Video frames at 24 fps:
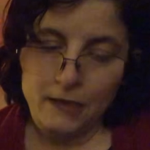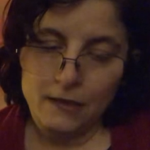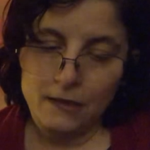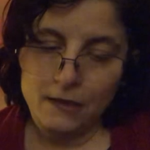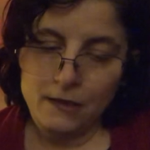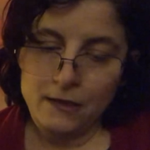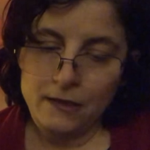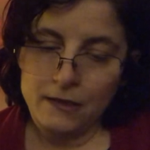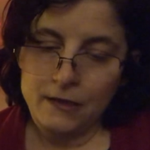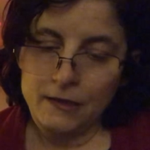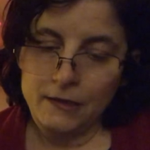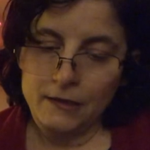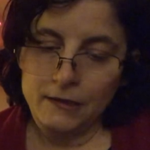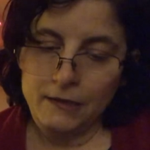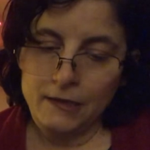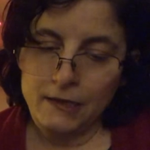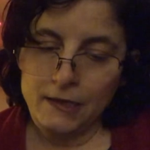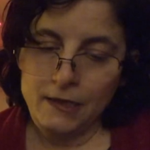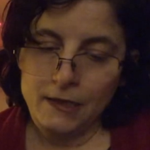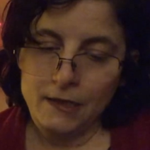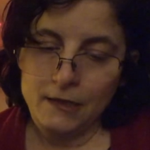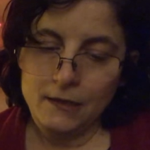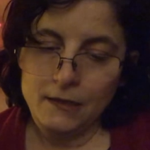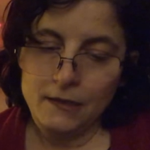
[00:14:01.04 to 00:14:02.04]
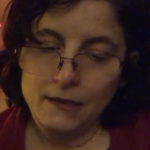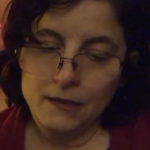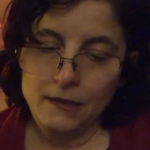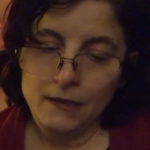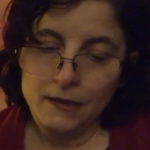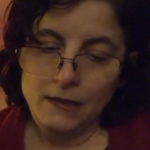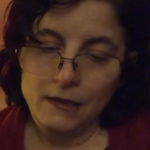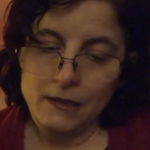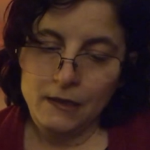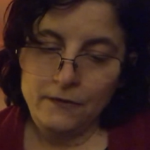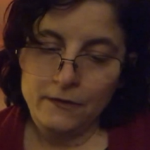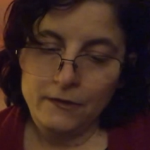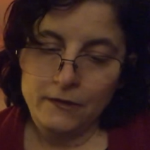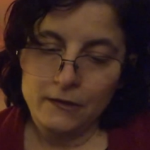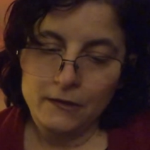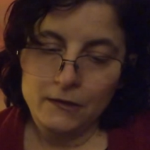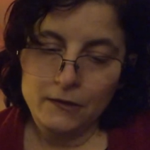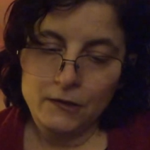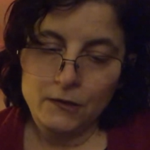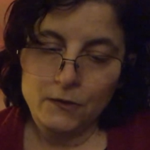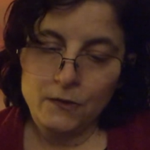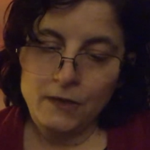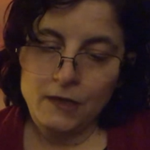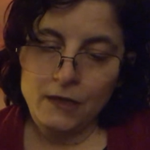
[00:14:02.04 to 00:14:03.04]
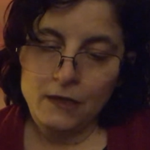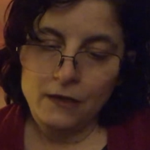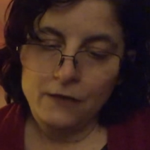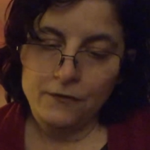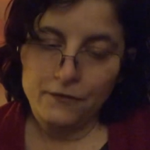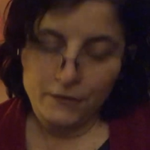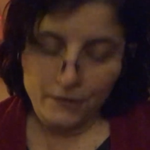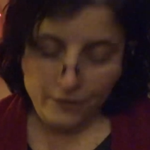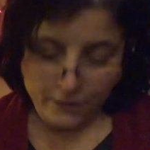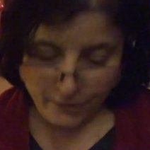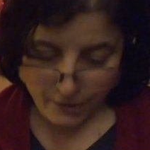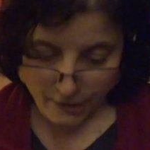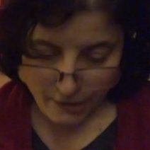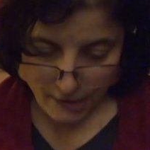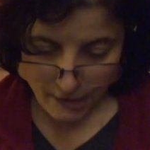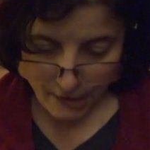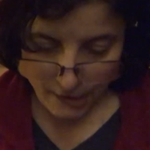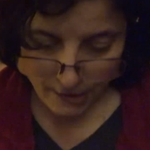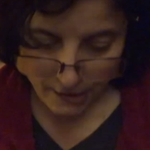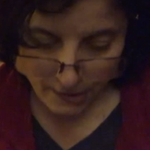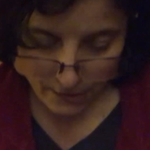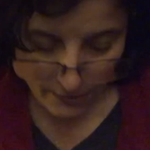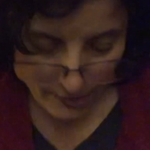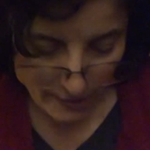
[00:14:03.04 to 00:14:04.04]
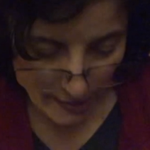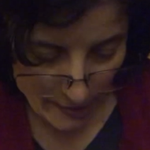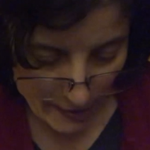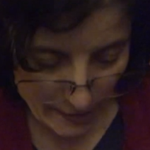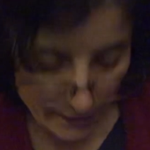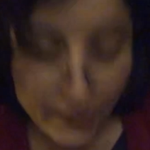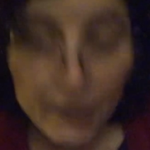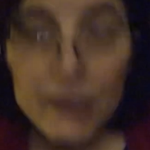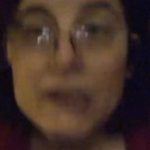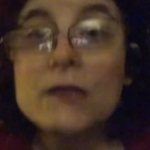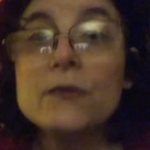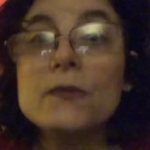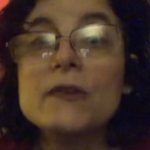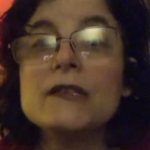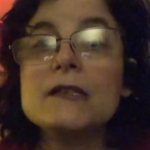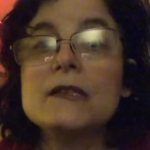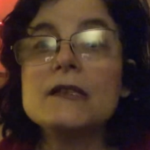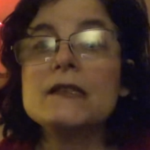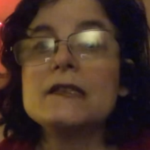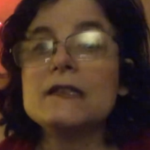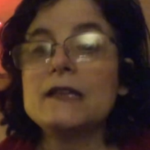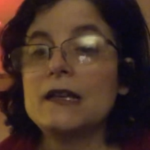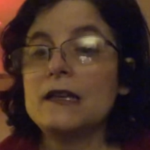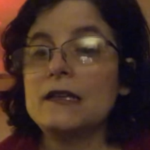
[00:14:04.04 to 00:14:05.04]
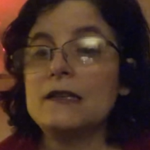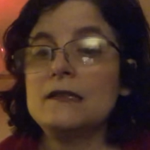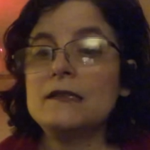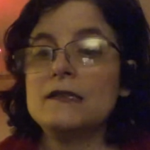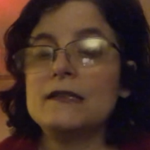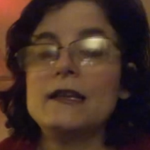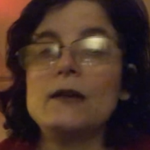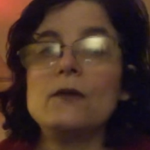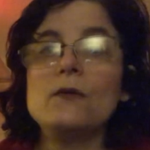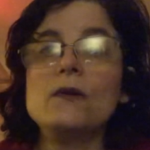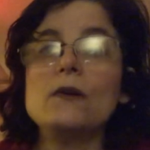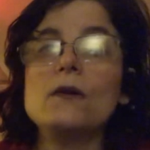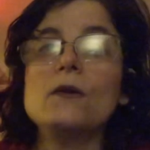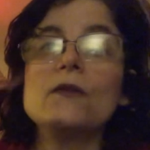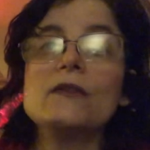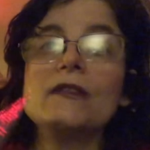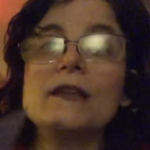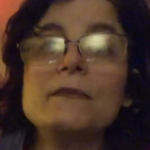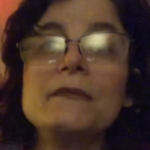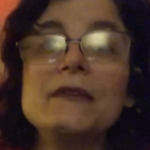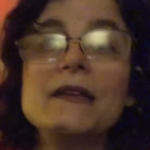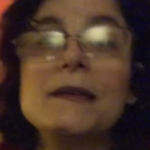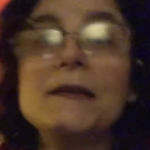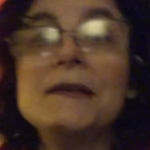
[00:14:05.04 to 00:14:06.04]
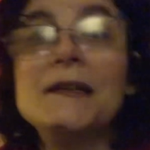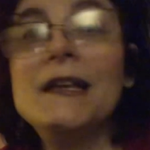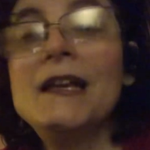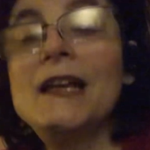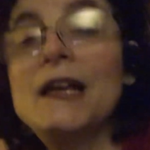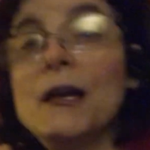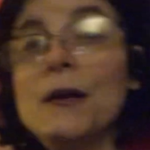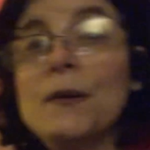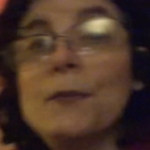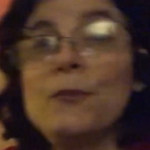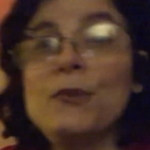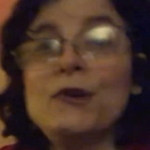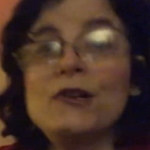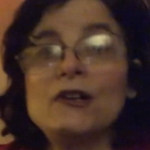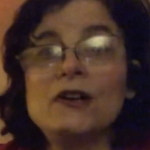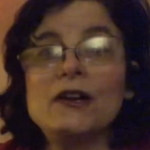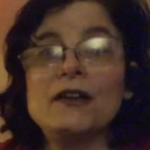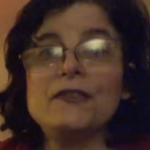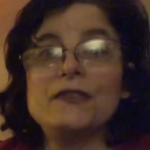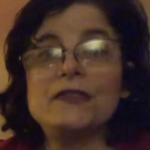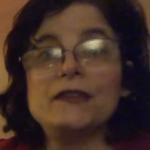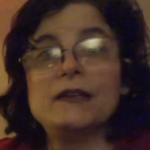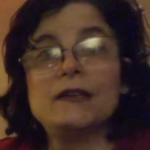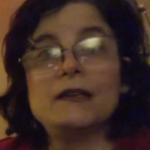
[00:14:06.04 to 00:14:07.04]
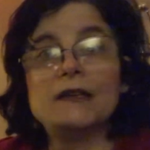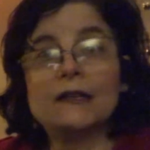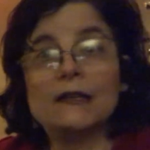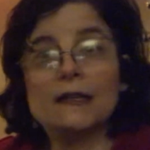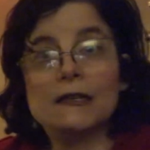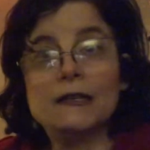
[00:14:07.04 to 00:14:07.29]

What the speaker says: 9, 10, 11, 12, 13. Okay, and this one says, now, let me put on the